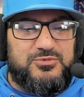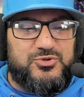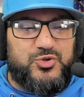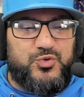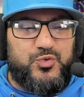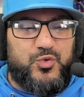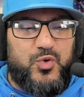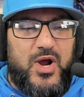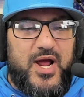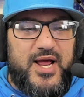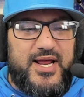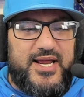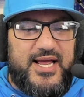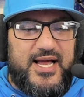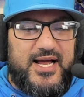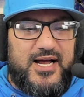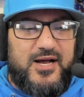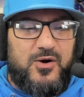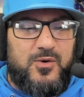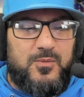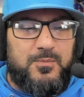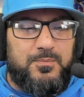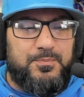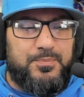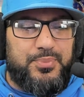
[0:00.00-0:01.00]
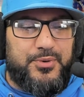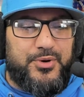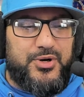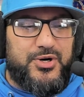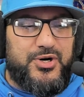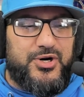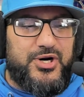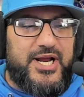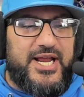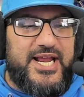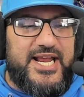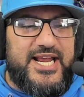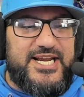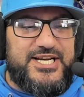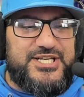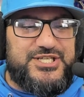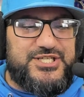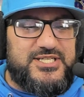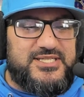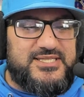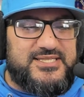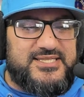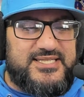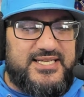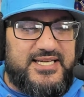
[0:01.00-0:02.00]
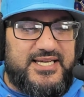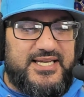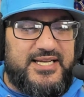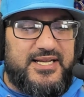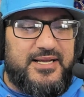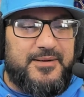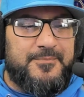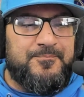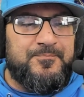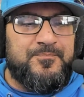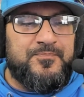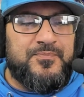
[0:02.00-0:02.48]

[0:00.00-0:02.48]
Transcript: tryout per agency